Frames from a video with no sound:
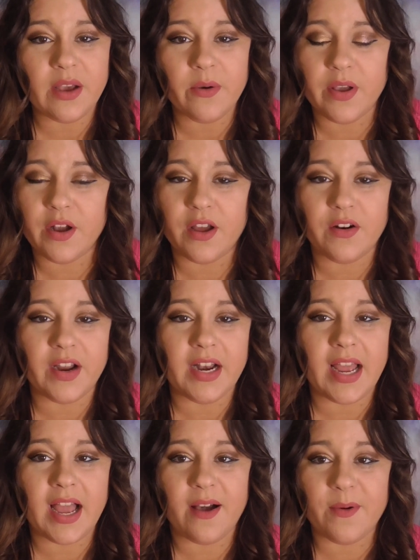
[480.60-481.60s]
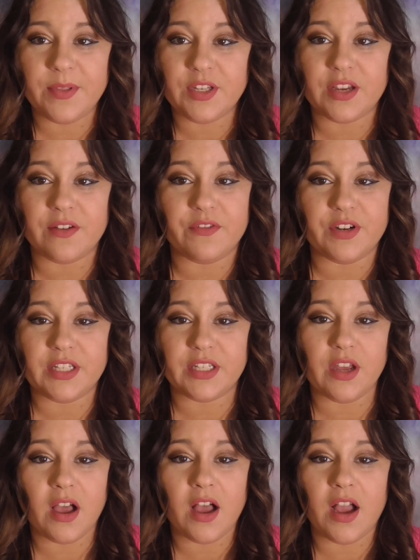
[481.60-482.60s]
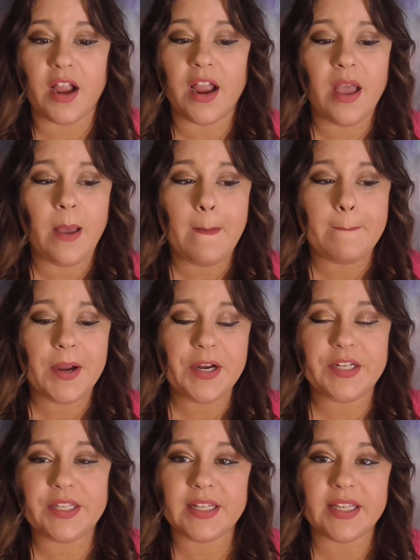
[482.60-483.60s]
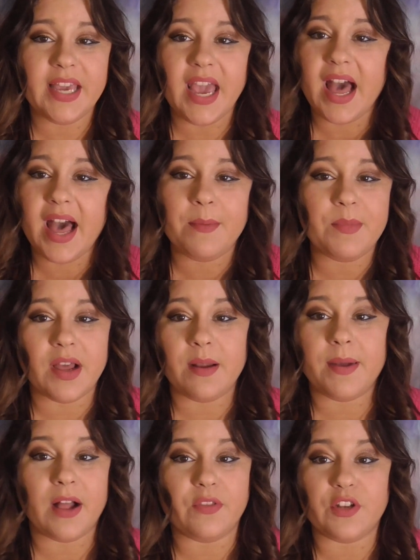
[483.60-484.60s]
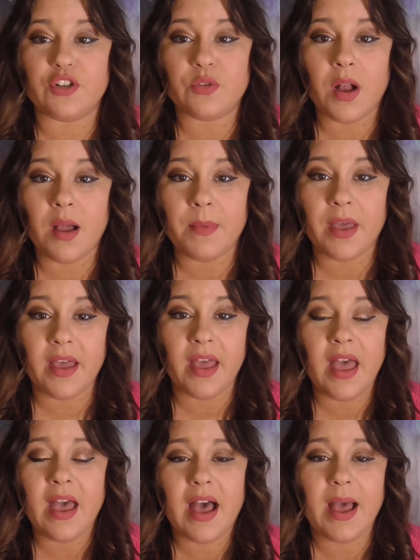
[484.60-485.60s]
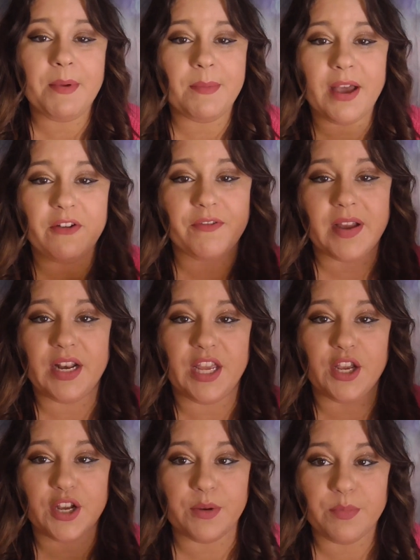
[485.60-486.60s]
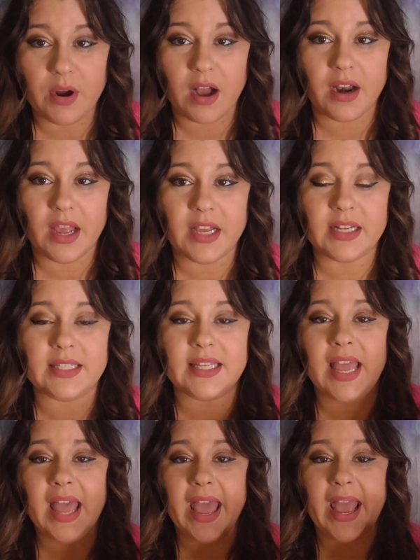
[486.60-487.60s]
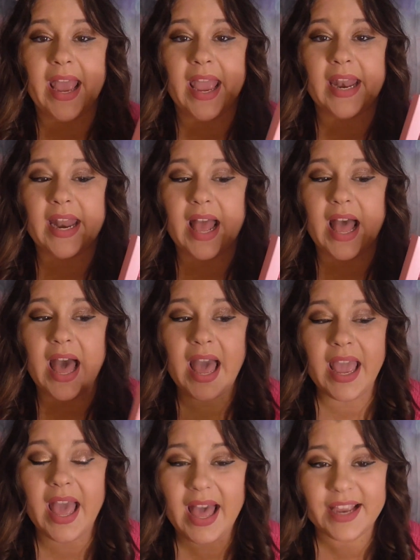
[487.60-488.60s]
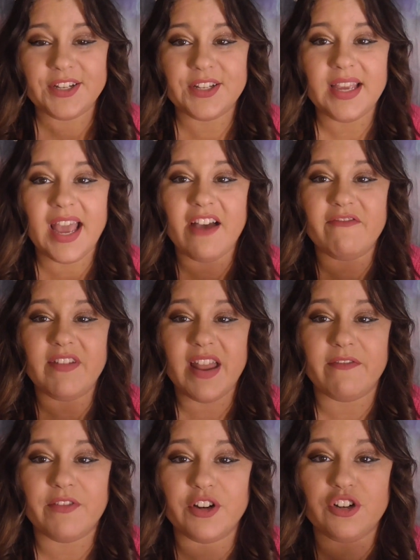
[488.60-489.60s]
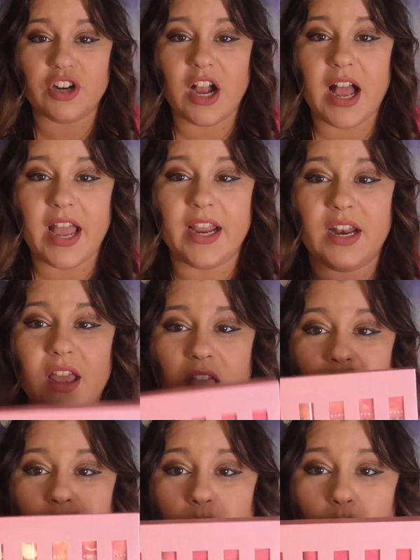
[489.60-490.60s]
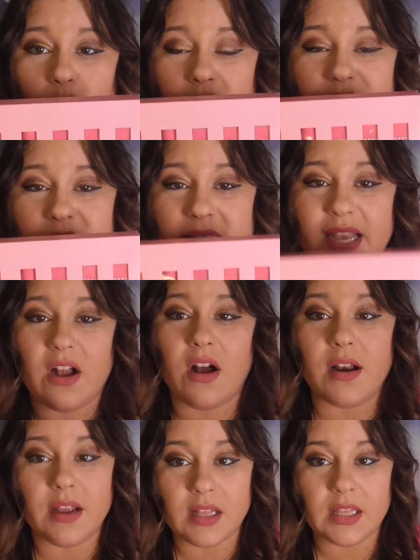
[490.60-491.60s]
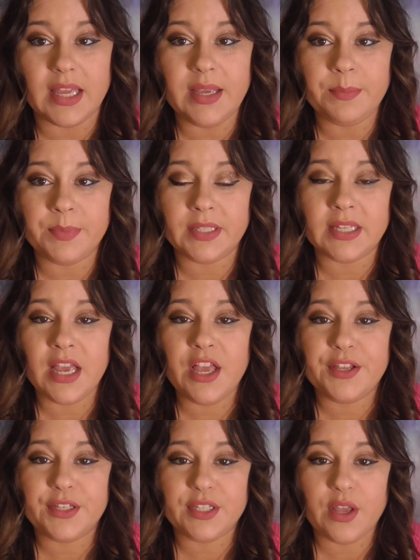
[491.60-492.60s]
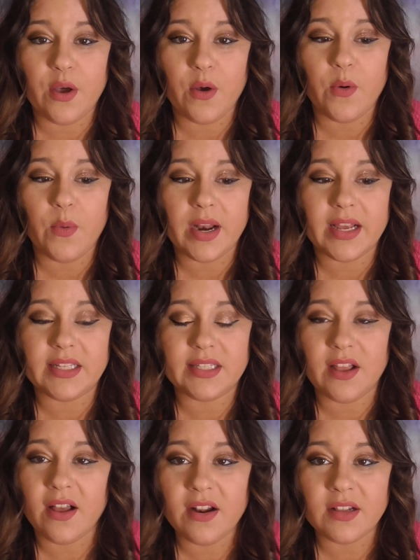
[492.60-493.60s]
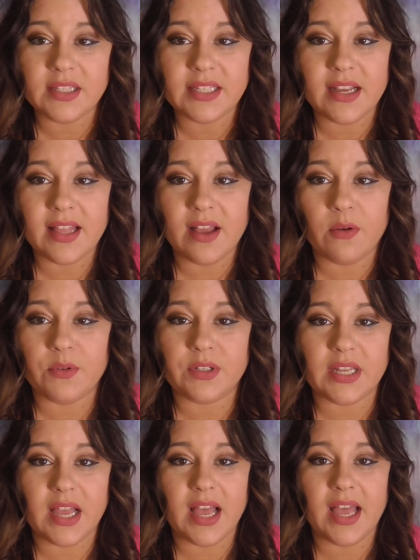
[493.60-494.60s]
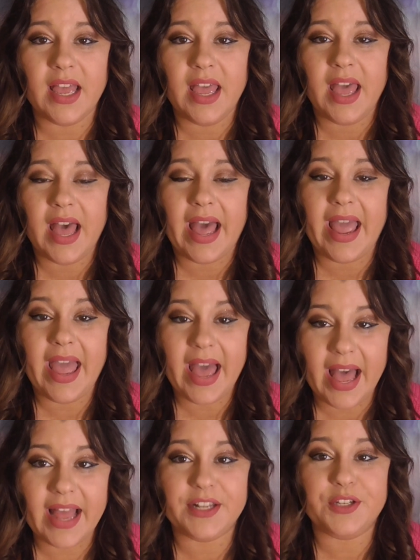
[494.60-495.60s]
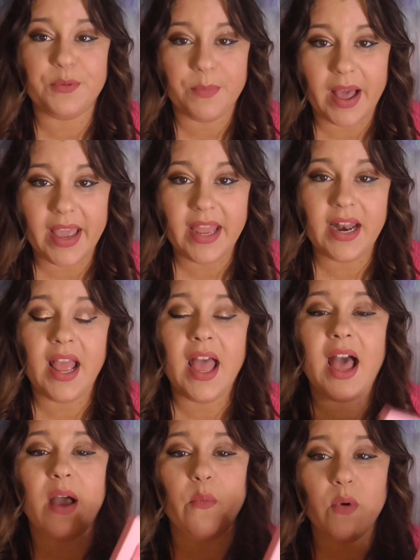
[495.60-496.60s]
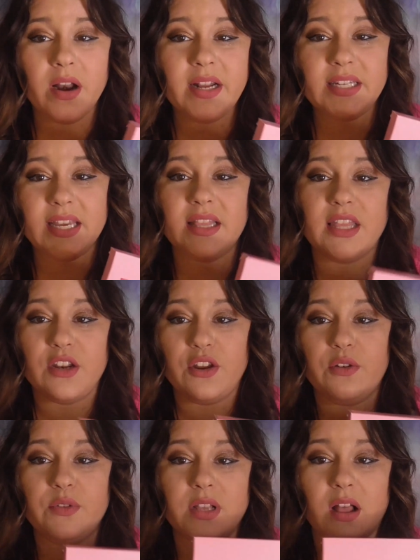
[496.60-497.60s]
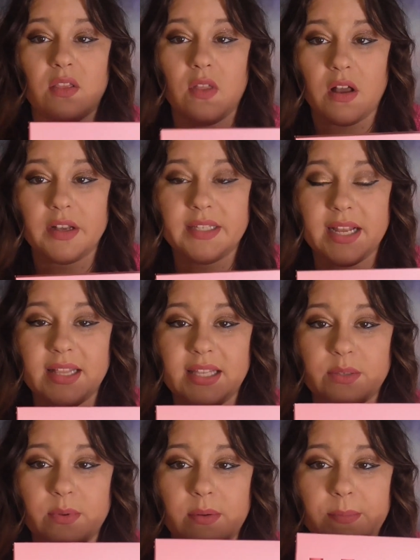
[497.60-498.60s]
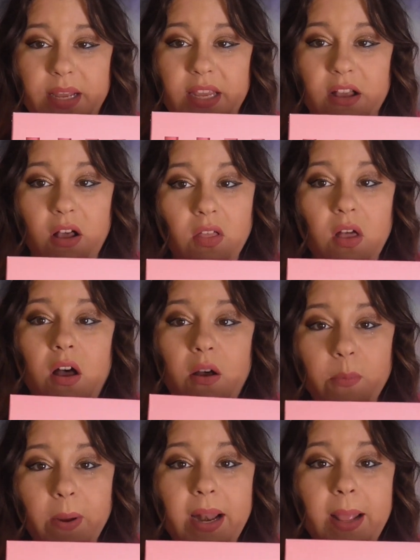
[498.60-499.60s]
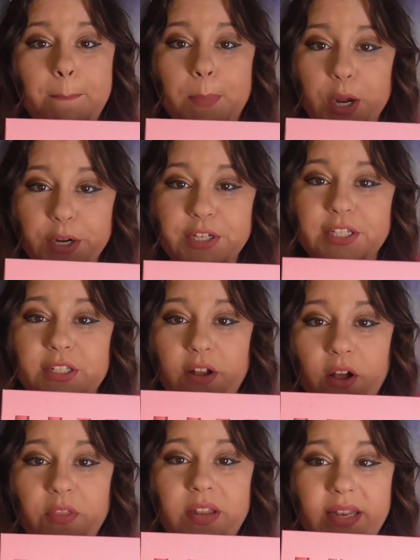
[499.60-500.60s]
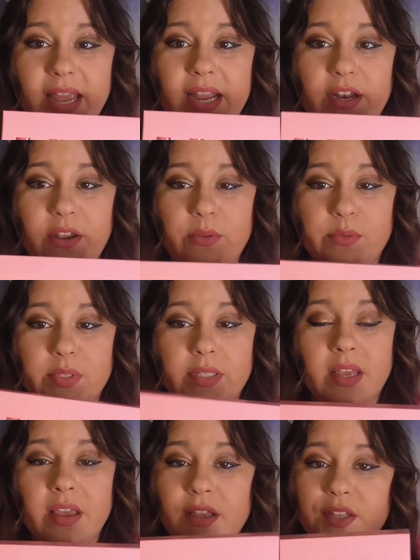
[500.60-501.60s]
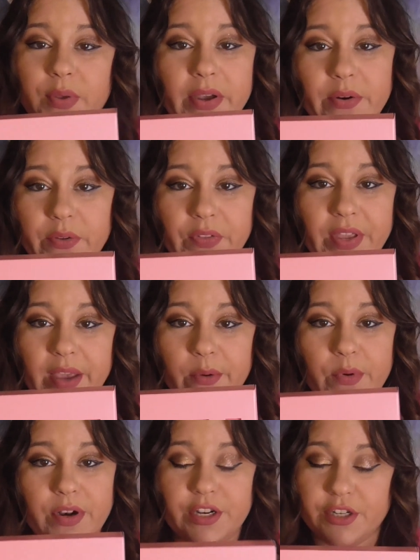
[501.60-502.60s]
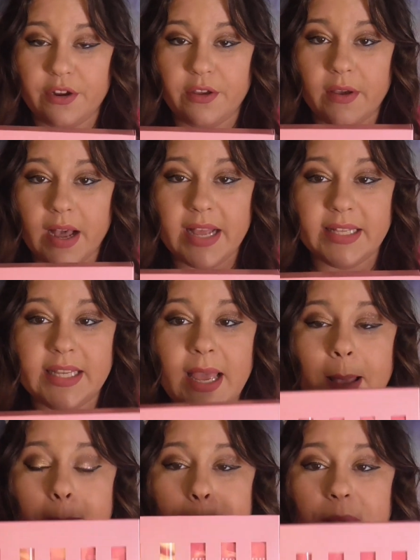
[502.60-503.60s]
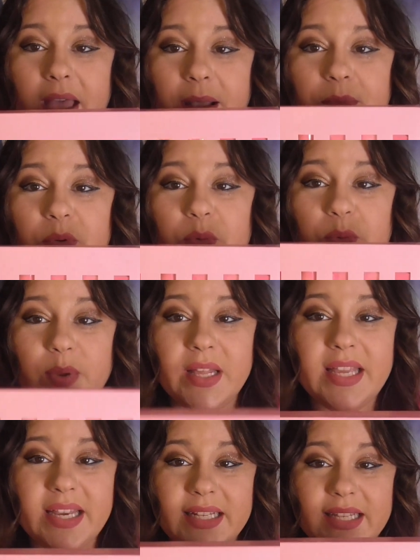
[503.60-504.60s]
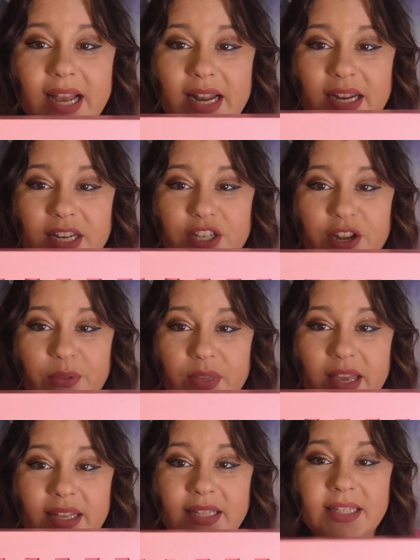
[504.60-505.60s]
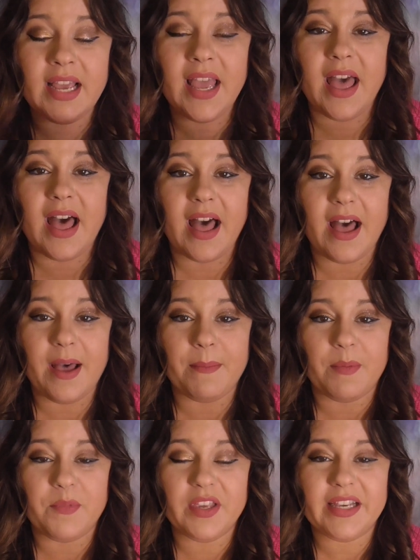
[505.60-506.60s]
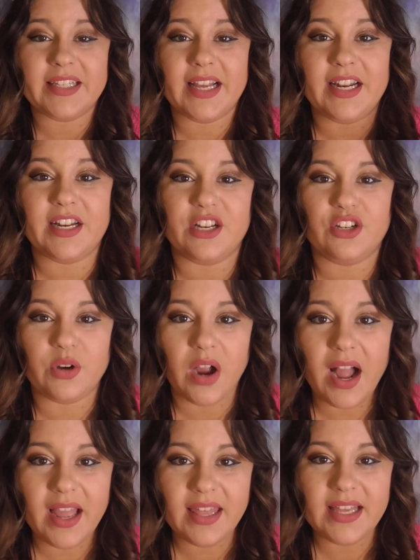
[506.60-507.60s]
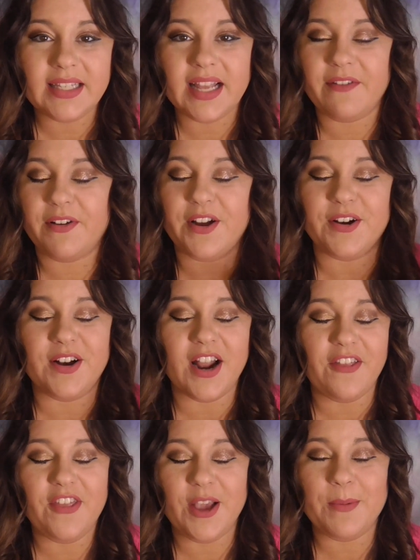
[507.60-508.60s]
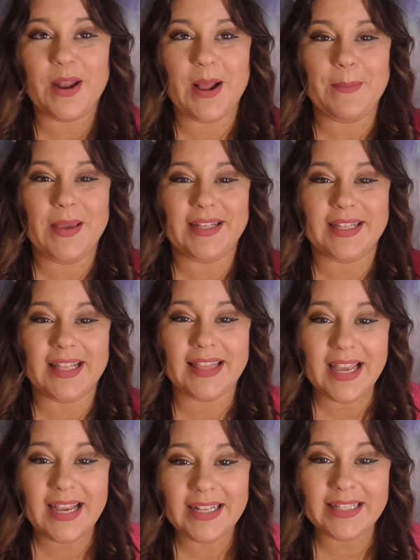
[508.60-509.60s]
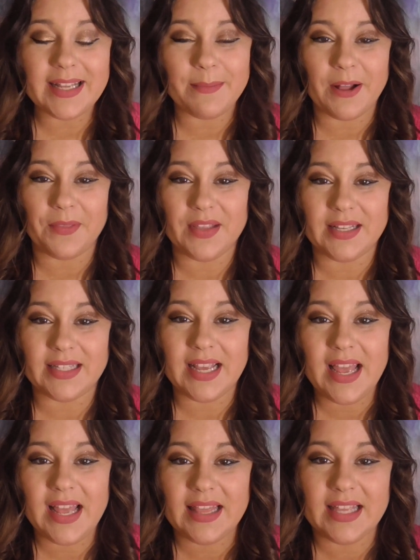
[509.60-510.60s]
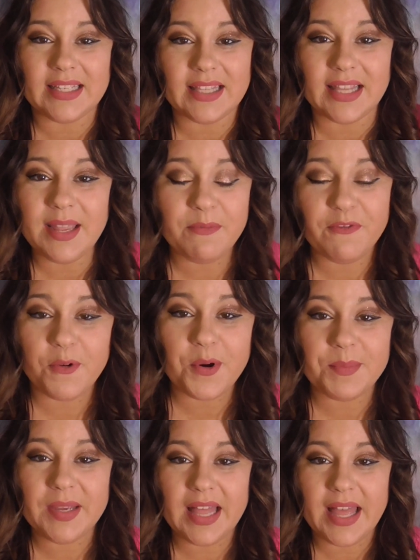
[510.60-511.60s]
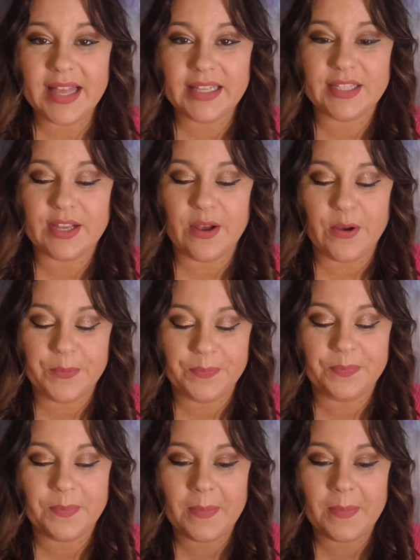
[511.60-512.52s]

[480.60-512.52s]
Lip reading: going on right now with Jeffree Star. Personally, I'm not about the drama. I'm about finding good products, and I actually have never tried one of his iconic lips. So when I saw it on sale at Ulta, I had to buy it. I wanted to get the nudes alongside this one, but y'all already purchased all the dang nudes, so I could only get one to show you guys. But I'm really excited to show this. I'm really excited to try this. I've heard nothing but amazing things about this lip formula, so